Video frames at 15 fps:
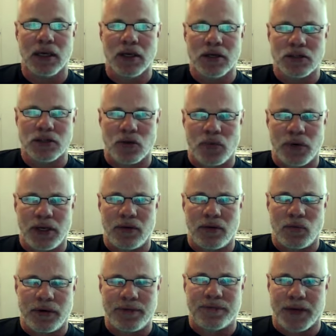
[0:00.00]
So
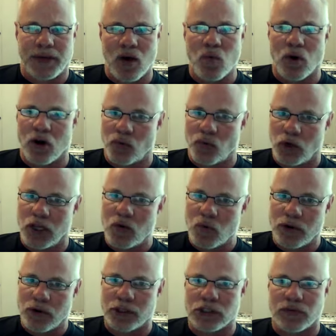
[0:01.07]
we found what really
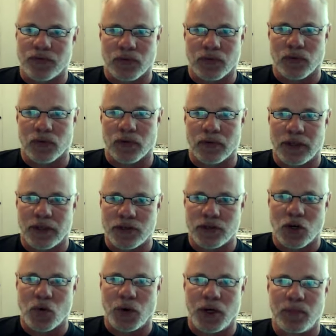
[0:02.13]
works for this
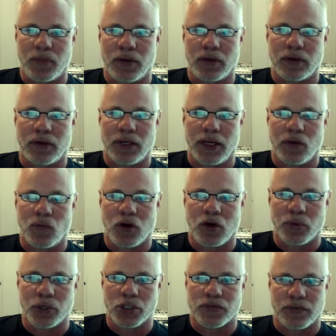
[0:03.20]
equipment and what
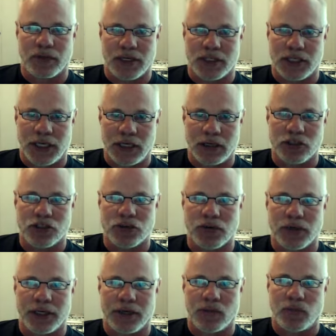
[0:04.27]
works for this
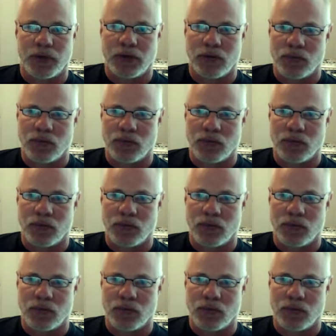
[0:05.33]
industry, and we